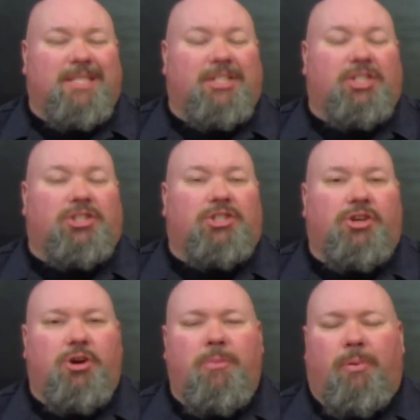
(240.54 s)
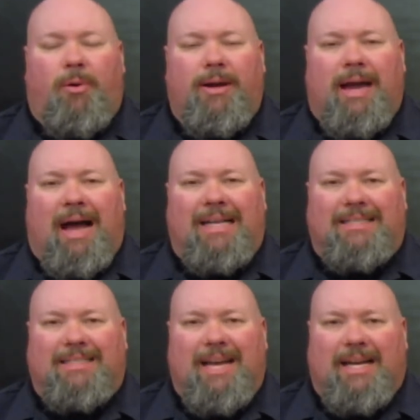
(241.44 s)
in just
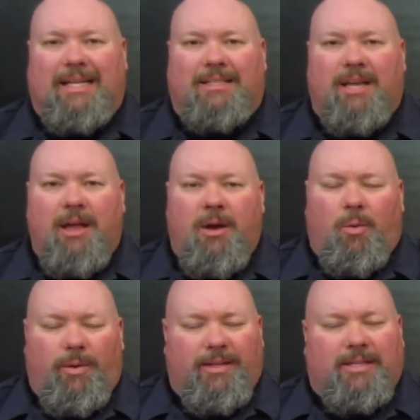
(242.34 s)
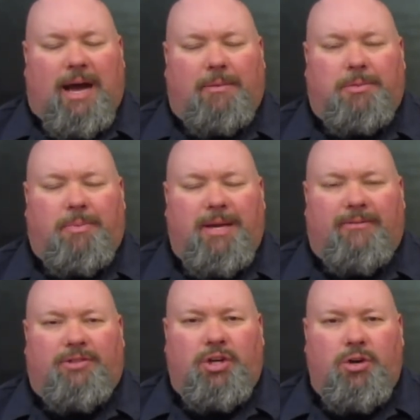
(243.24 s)
2.9 seconds with a top speed
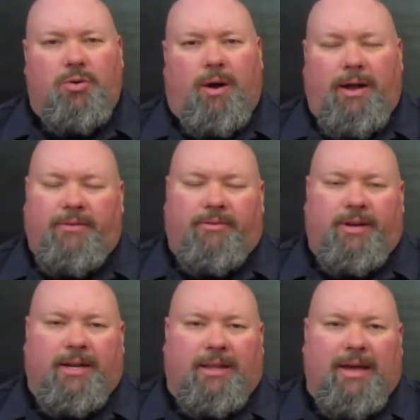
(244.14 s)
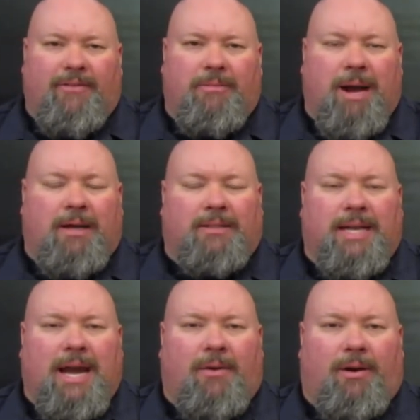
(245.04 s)
of 211 miles
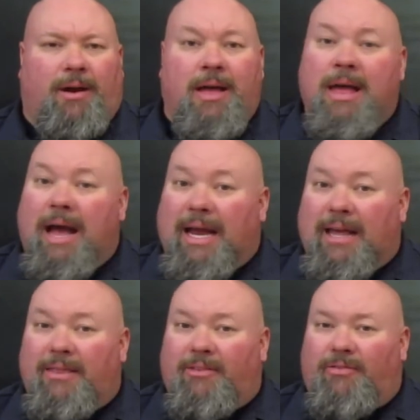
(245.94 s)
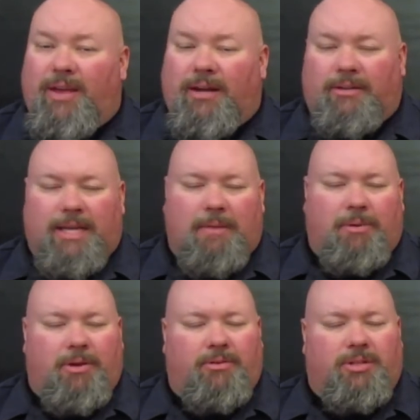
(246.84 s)
an hour. Again, this vehicle
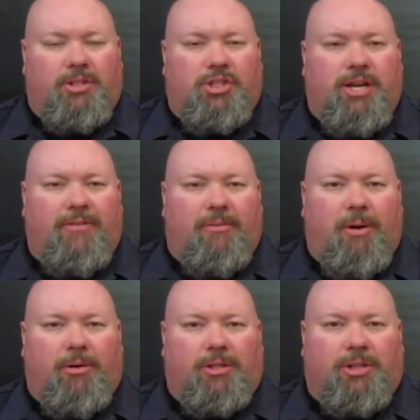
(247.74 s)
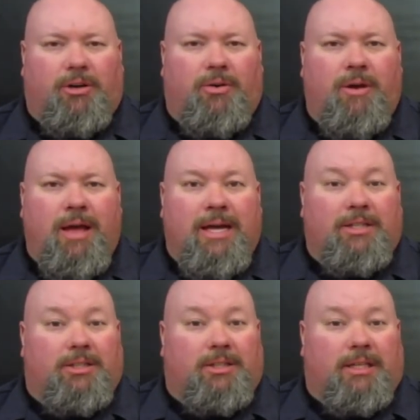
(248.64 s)
debuts at the Geneva Motor Show
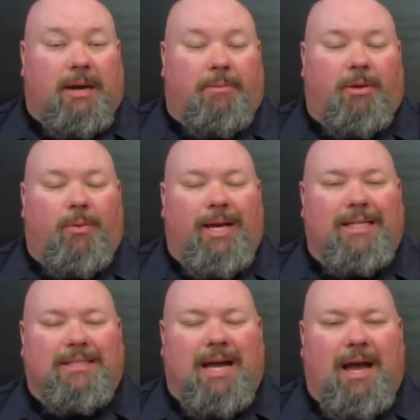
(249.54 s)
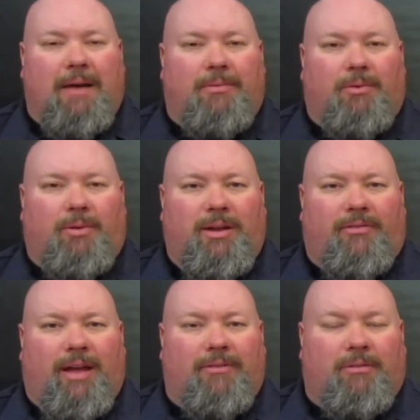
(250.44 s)
just a couple of weeks' time, so we'll
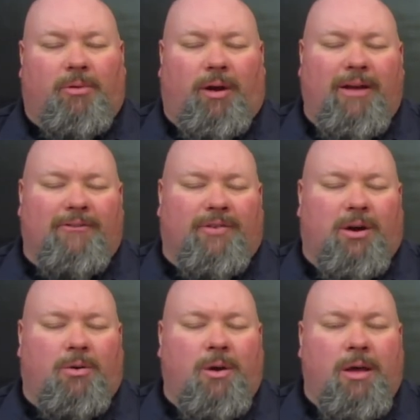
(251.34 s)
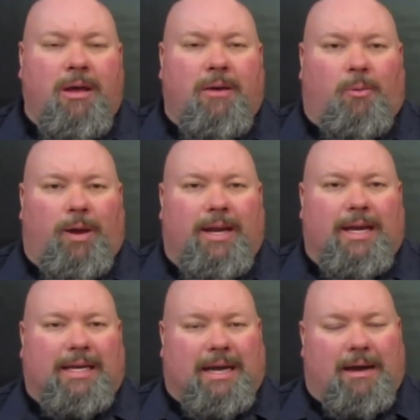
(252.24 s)
definitely have some more info when
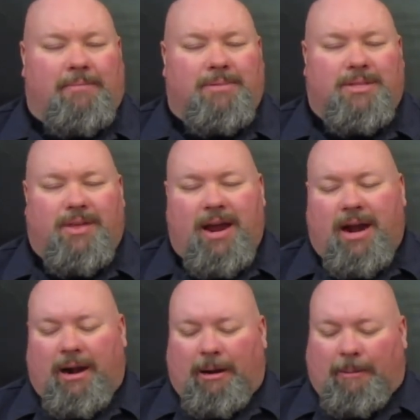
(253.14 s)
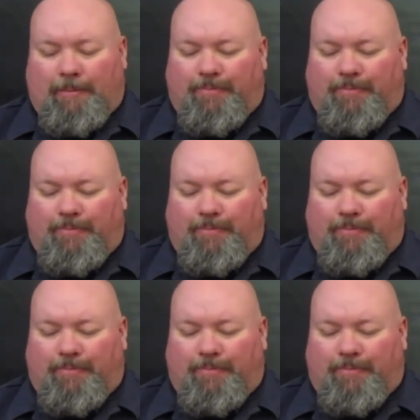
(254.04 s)
it comes there.